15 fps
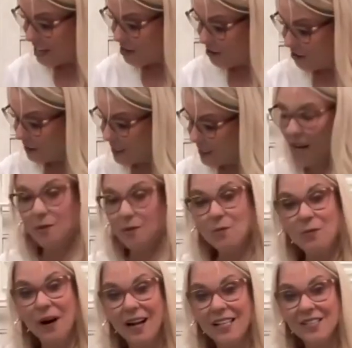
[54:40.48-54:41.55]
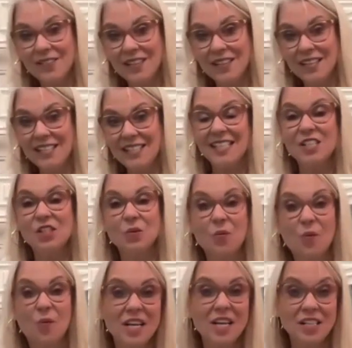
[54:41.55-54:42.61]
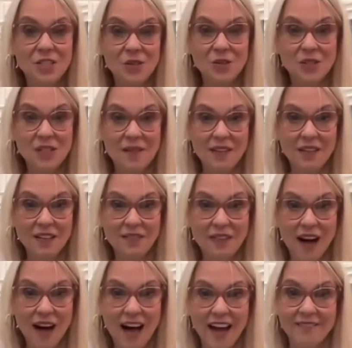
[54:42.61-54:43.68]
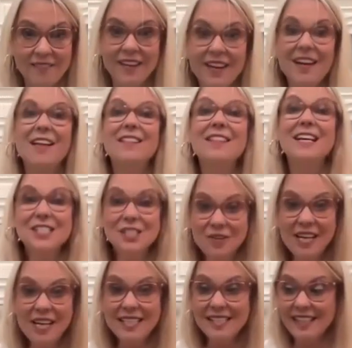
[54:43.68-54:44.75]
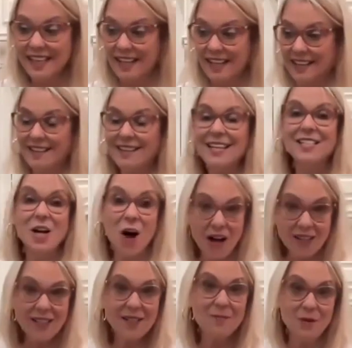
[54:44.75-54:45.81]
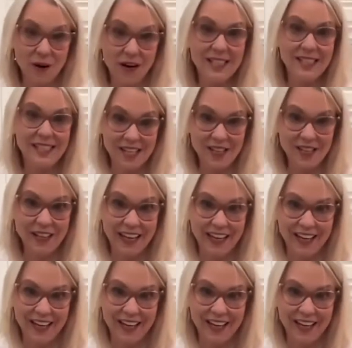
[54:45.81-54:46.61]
your sample price for this is $22.75. That's crazy. That's awesome, crazy good.